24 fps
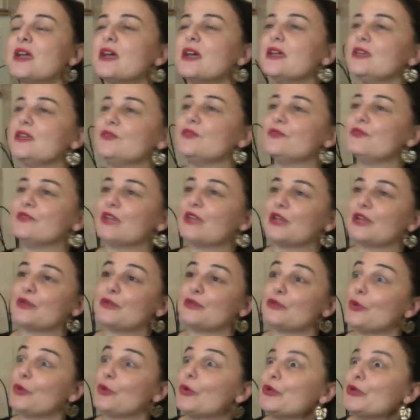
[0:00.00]
If you don't
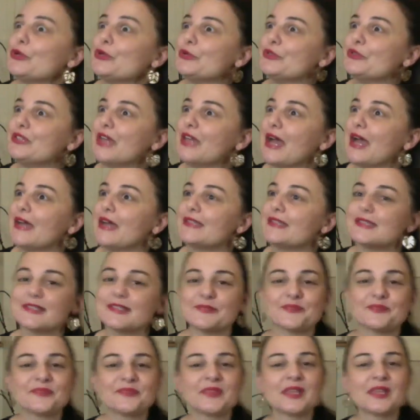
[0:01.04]
know you yet,
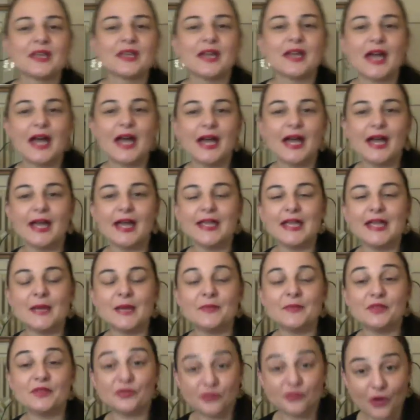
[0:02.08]
I am
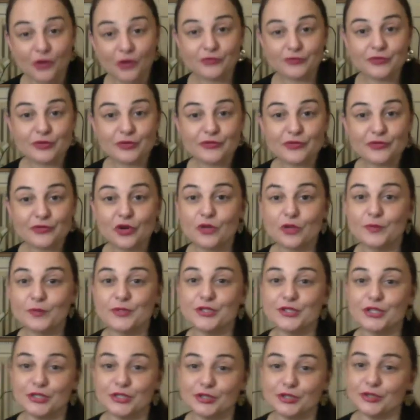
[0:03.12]
the founder of Corpo
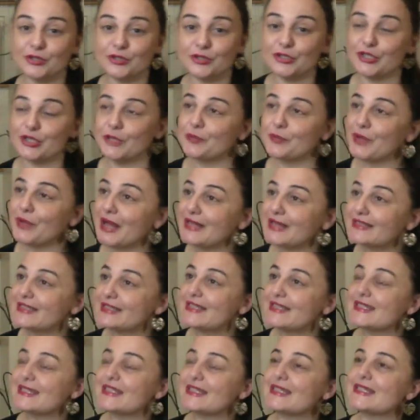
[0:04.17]
Giardino Yoga
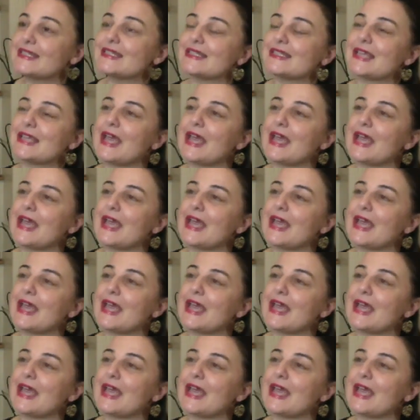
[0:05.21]
Practices